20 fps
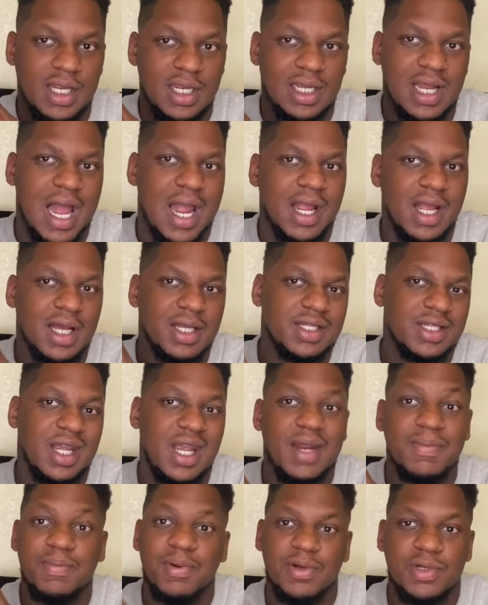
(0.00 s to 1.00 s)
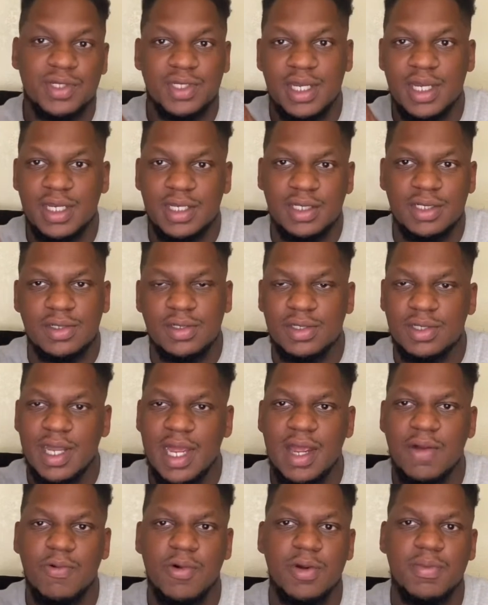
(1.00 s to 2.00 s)
like a 10% say
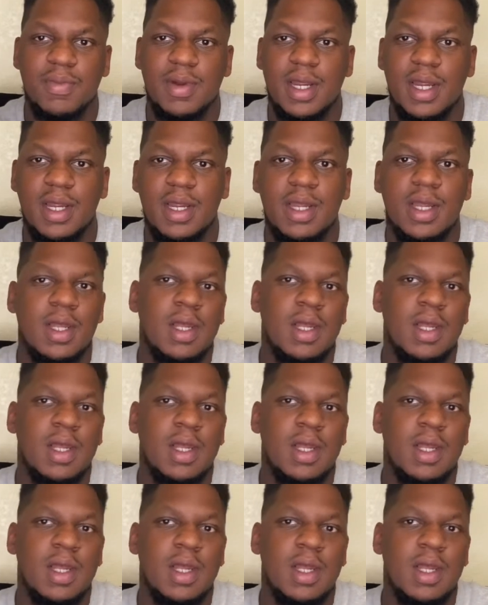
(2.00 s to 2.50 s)
would be,